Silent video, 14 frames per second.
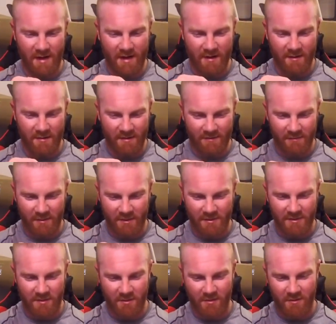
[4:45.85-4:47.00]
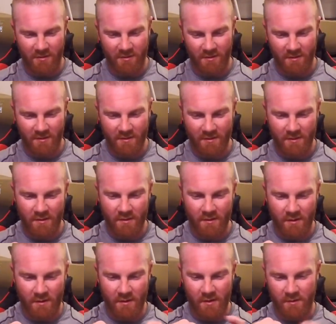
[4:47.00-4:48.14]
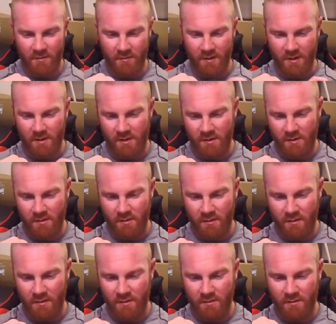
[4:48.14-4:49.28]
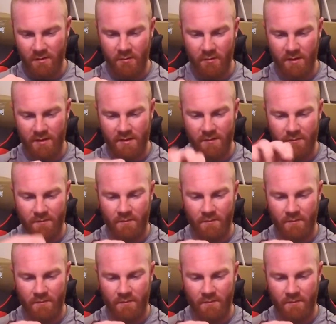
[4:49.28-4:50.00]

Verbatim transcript: tying on that freaking yarn. All right, right here is our weight.